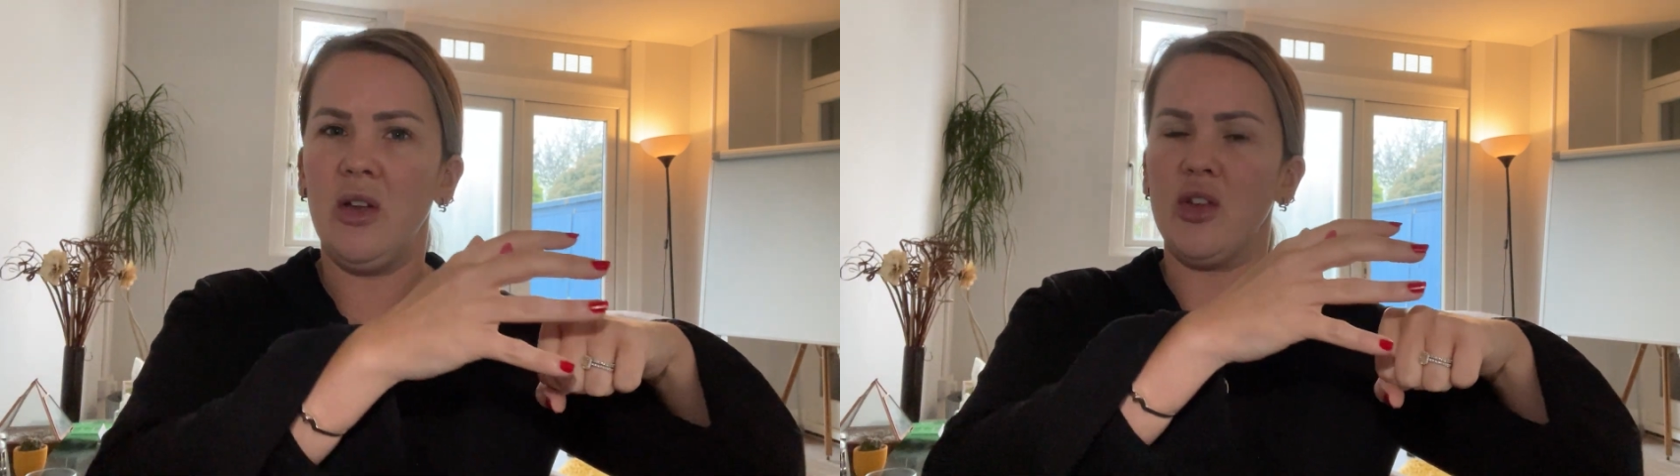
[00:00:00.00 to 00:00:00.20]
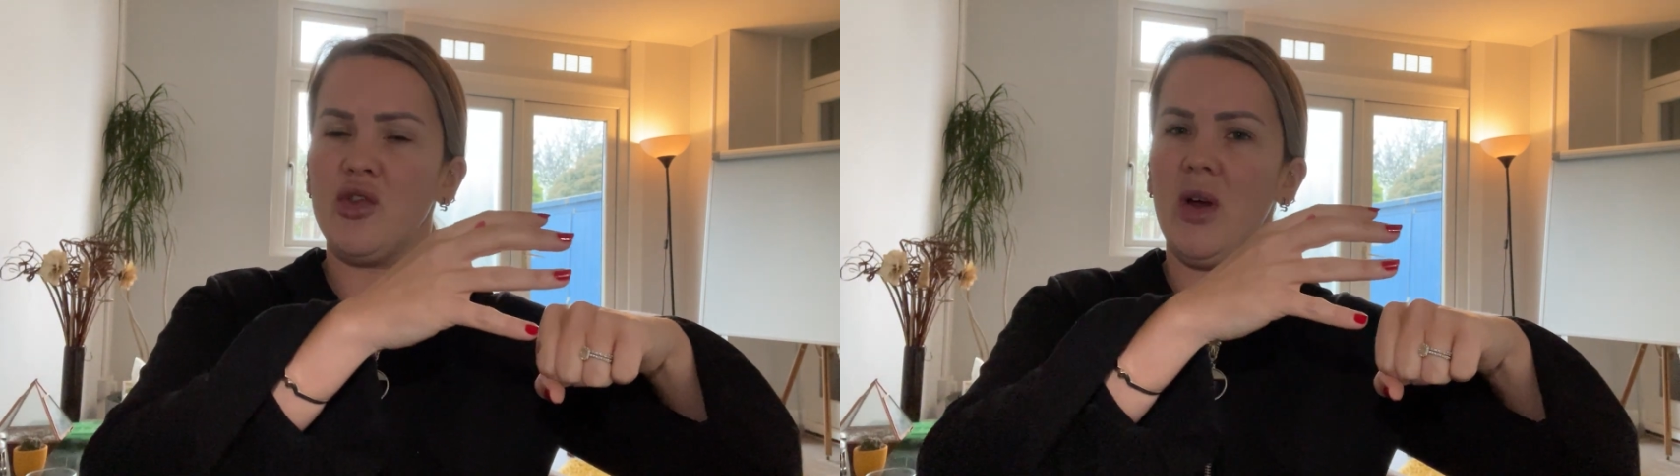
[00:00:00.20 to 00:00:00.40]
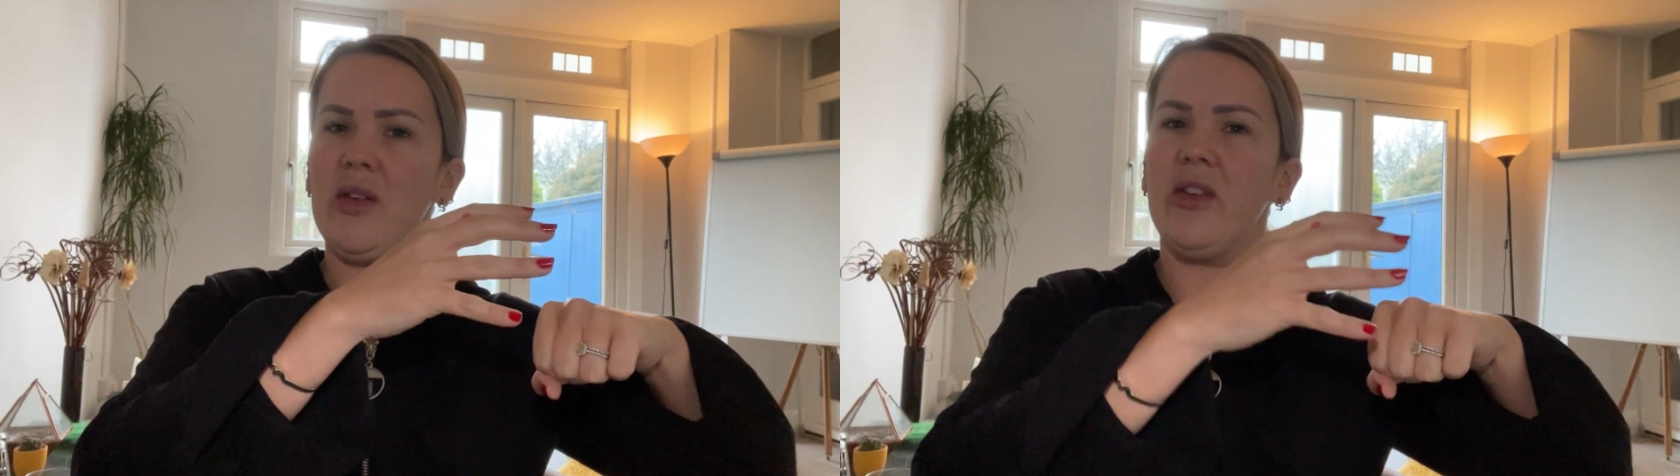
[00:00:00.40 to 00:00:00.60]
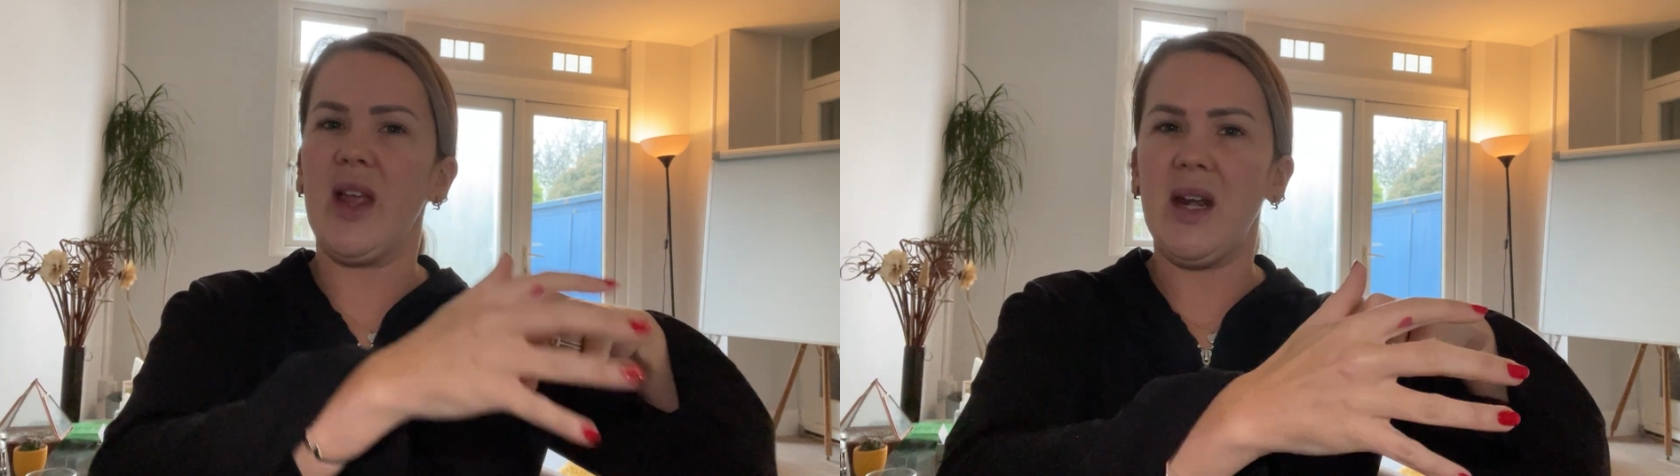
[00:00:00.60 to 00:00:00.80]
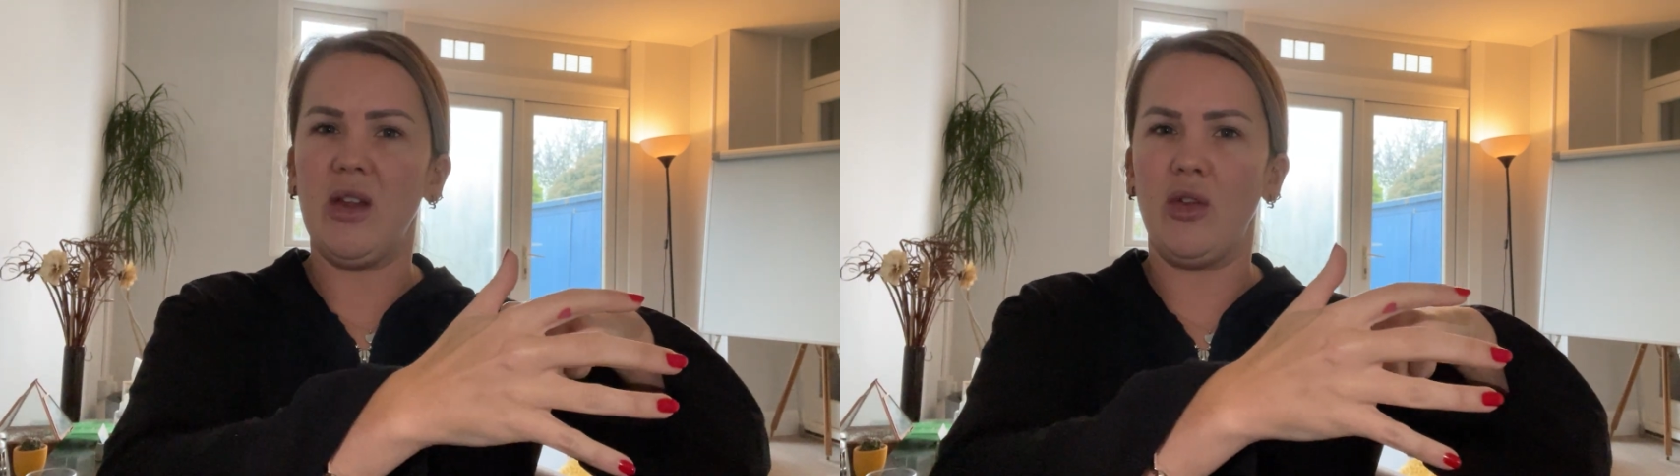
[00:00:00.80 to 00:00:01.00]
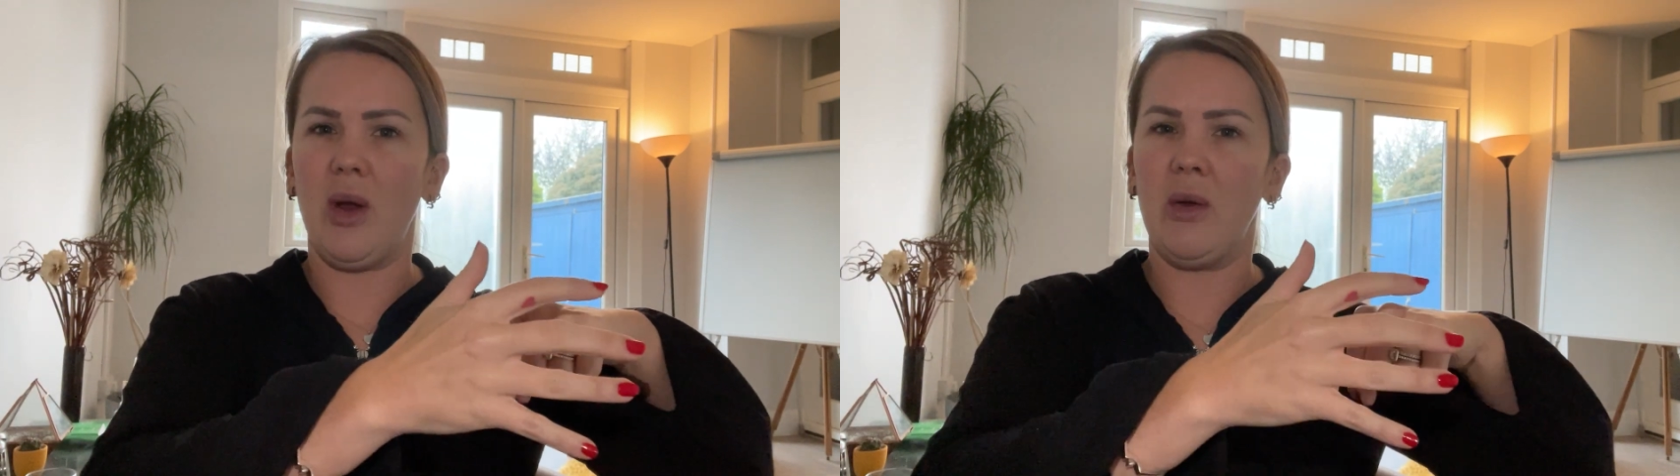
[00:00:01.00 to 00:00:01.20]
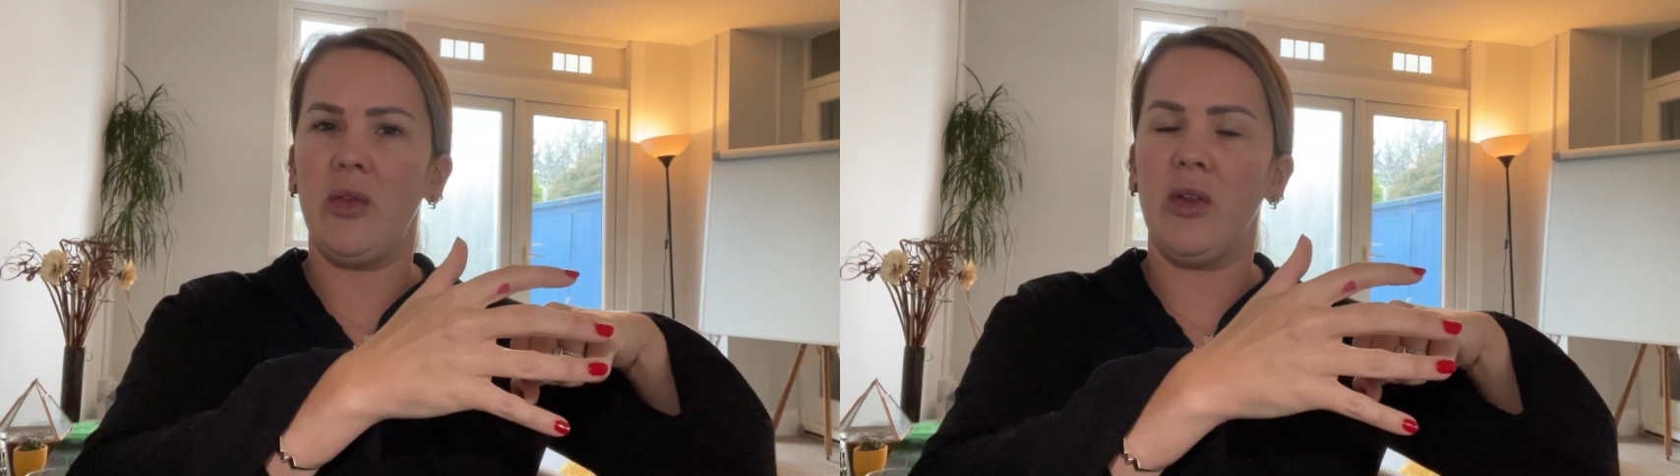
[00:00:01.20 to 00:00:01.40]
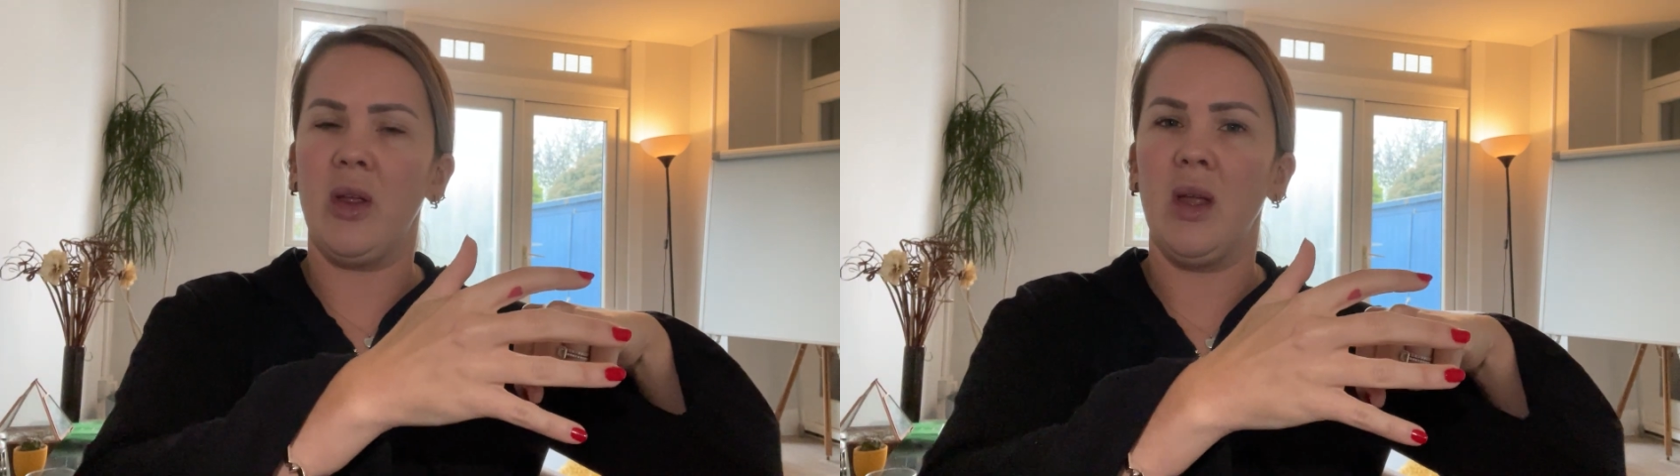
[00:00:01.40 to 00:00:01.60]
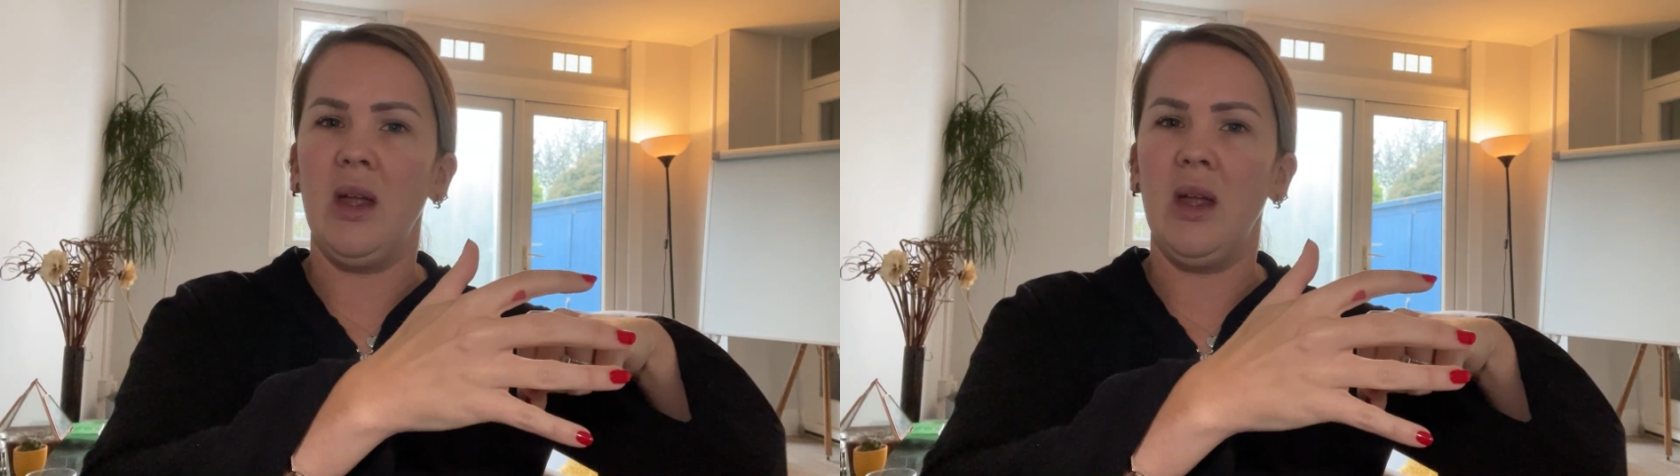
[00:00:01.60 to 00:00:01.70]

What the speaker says: to try and stand its ground, to